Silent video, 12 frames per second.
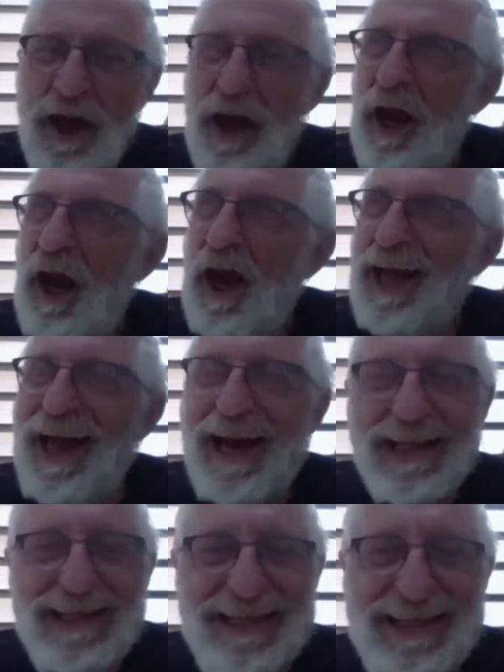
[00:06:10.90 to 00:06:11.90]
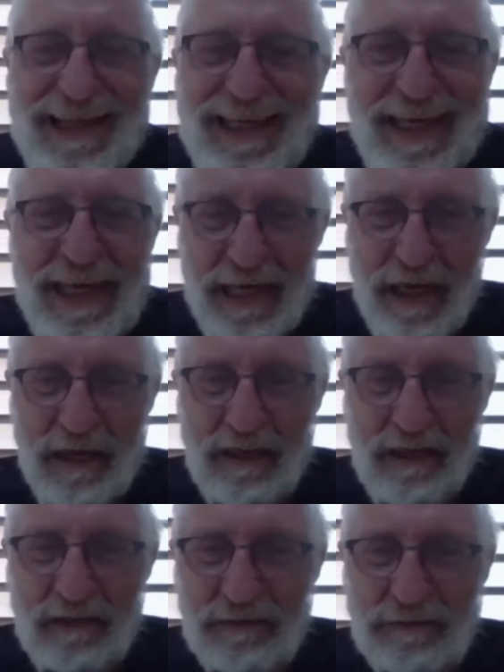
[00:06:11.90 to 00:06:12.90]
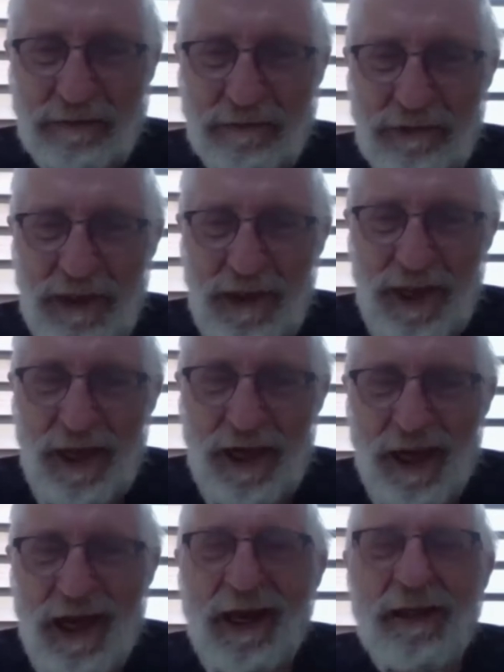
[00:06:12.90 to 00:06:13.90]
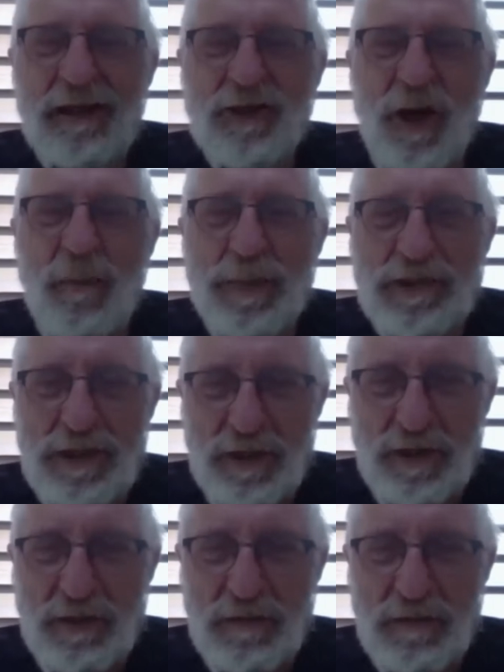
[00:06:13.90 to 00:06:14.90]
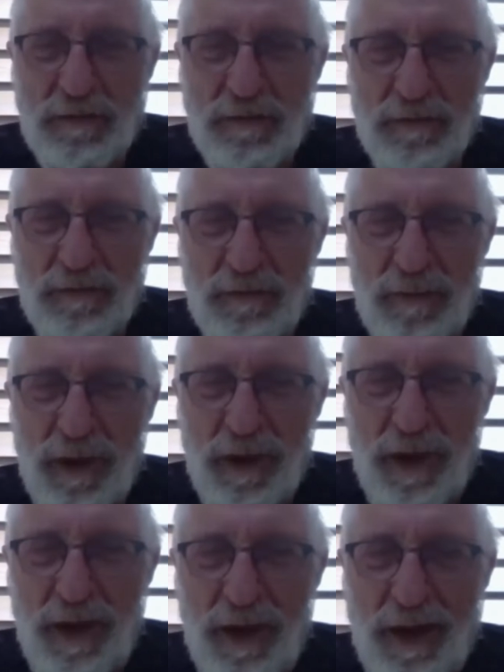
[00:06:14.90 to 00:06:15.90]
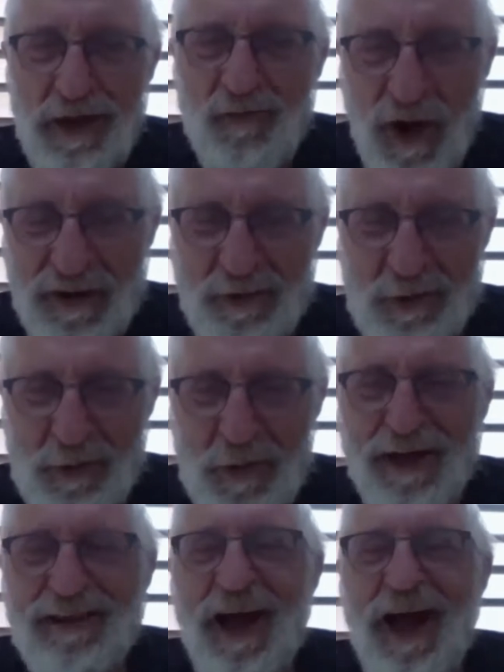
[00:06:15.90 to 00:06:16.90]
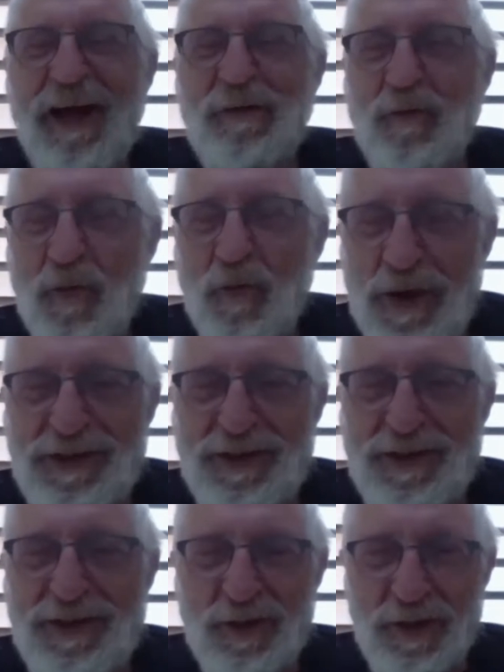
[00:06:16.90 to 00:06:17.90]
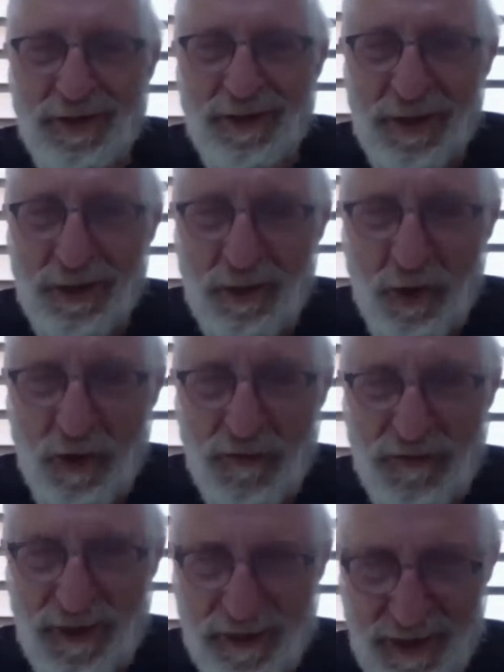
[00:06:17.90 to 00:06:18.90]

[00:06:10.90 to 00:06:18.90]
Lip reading: I got a D in English composition. In retrospect, I richly deserved the